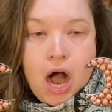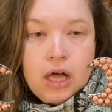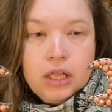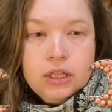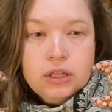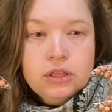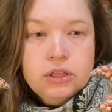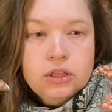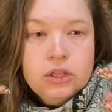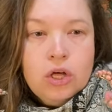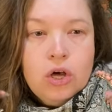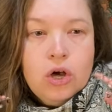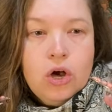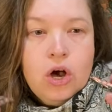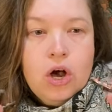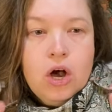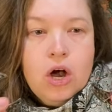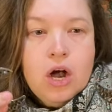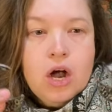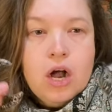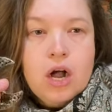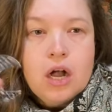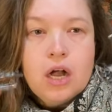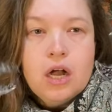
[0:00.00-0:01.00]

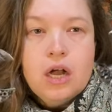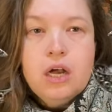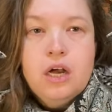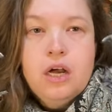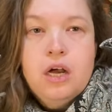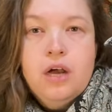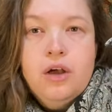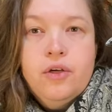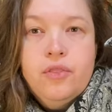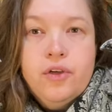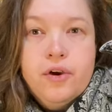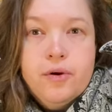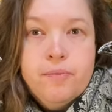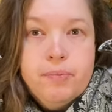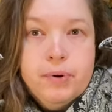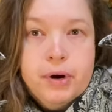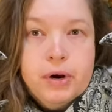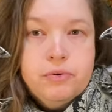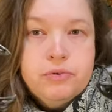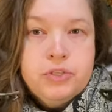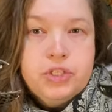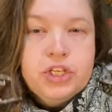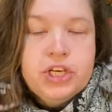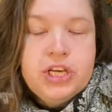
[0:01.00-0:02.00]
Look, they're
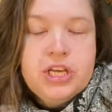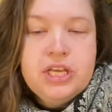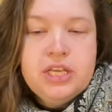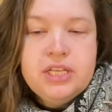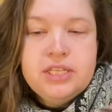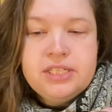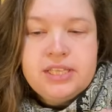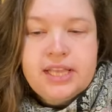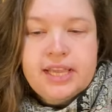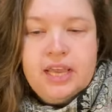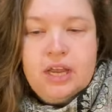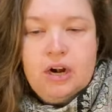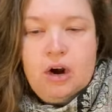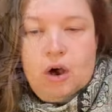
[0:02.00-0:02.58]
brooches. They can